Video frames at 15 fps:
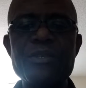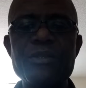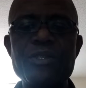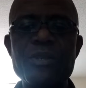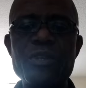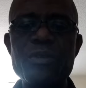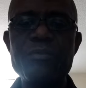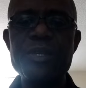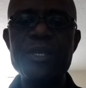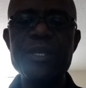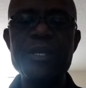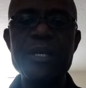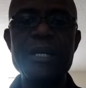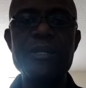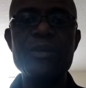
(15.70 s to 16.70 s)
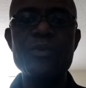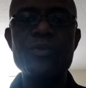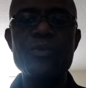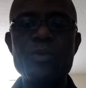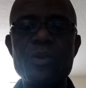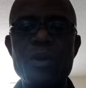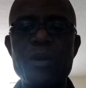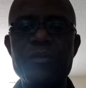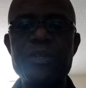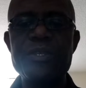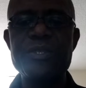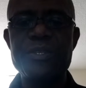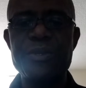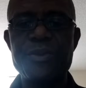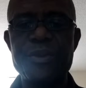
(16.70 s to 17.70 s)
autonomy and the role of the
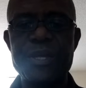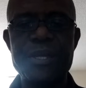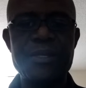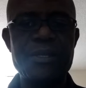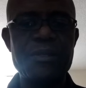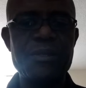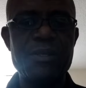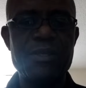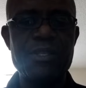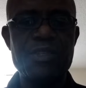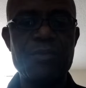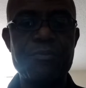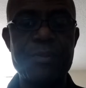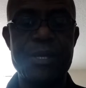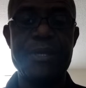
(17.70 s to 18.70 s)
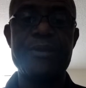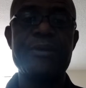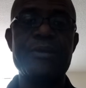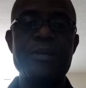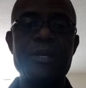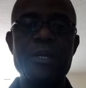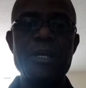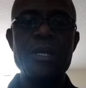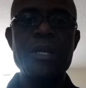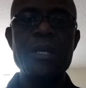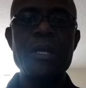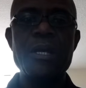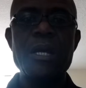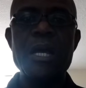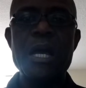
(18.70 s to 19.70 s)
surrogate decision maker.
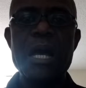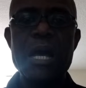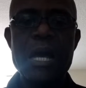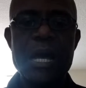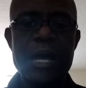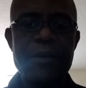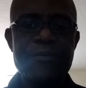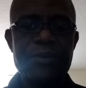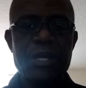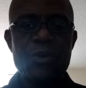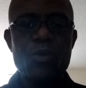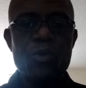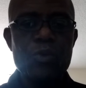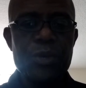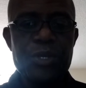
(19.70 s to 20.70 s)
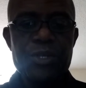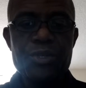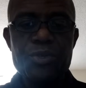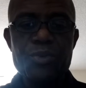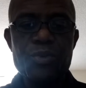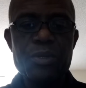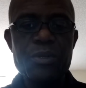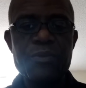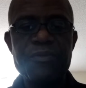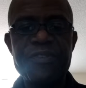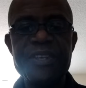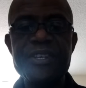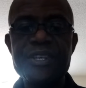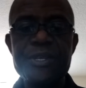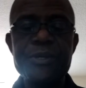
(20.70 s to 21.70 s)
After going through the
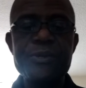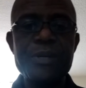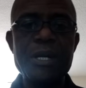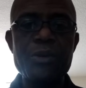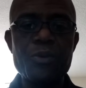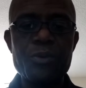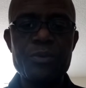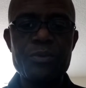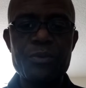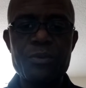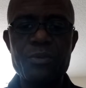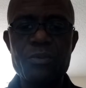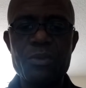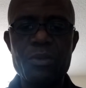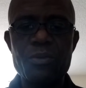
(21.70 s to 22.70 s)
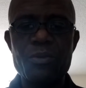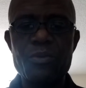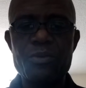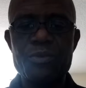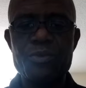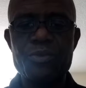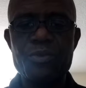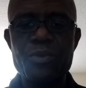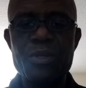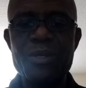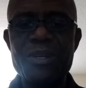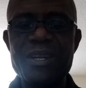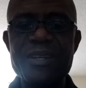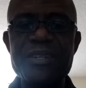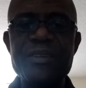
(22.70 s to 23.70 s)
video and through the
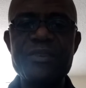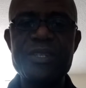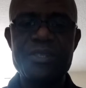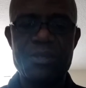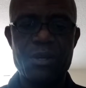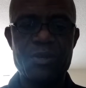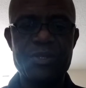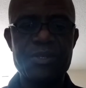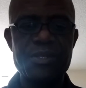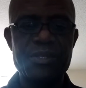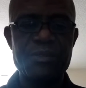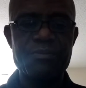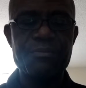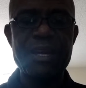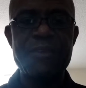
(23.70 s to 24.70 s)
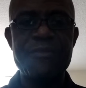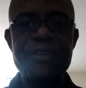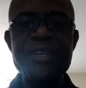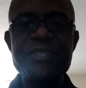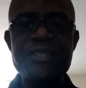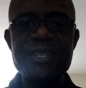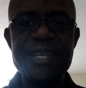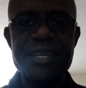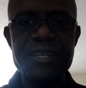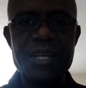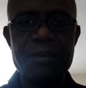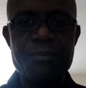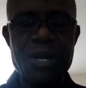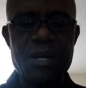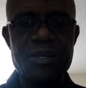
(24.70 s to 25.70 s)
learning resources, my first take
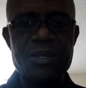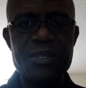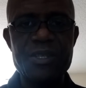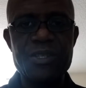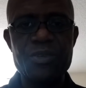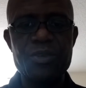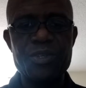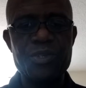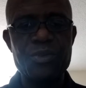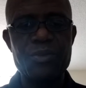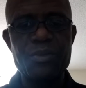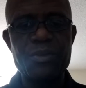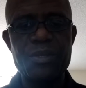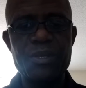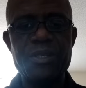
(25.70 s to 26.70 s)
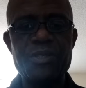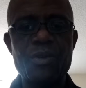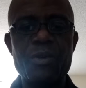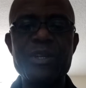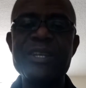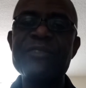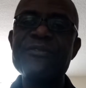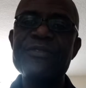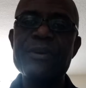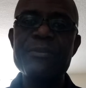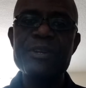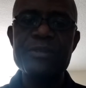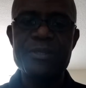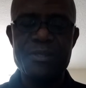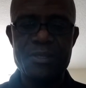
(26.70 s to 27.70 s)
about the discussion is on
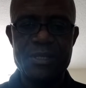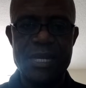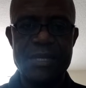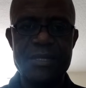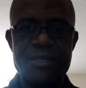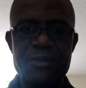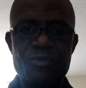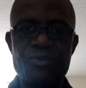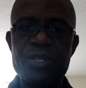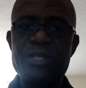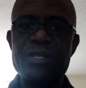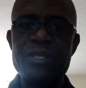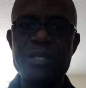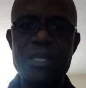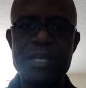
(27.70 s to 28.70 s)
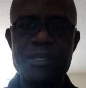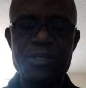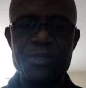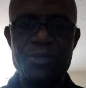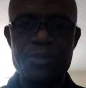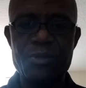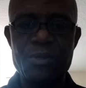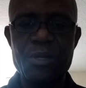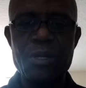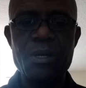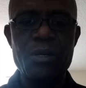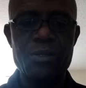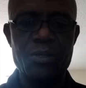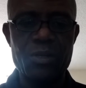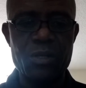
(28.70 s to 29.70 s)
informed consent, which is linked to
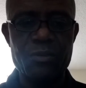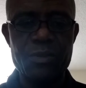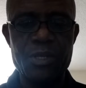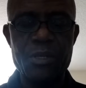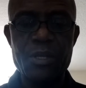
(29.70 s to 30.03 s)
autonomy.